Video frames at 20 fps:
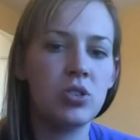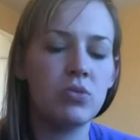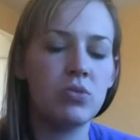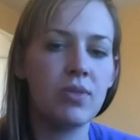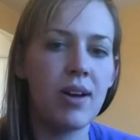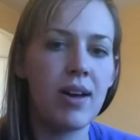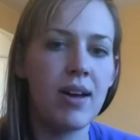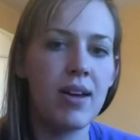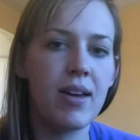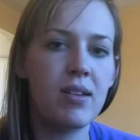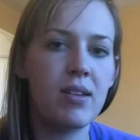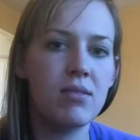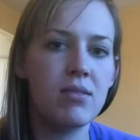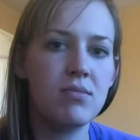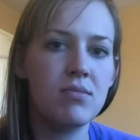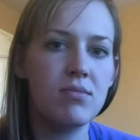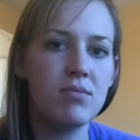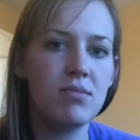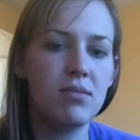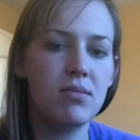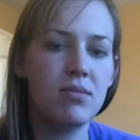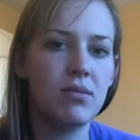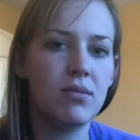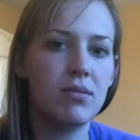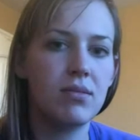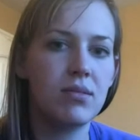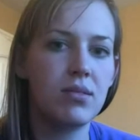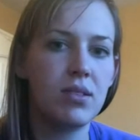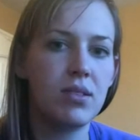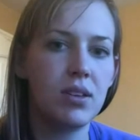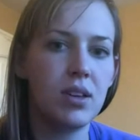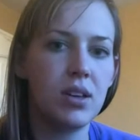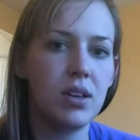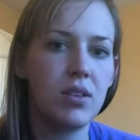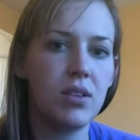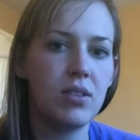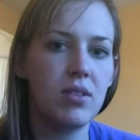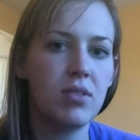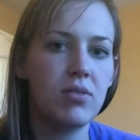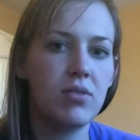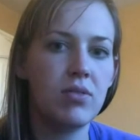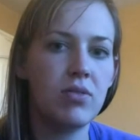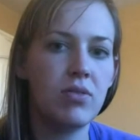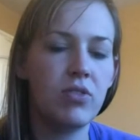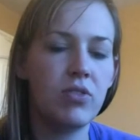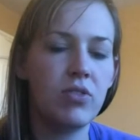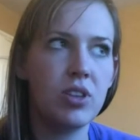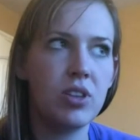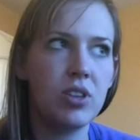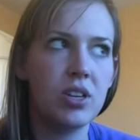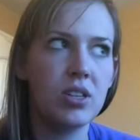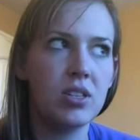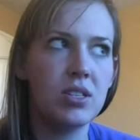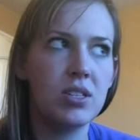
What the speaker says: you, right? For the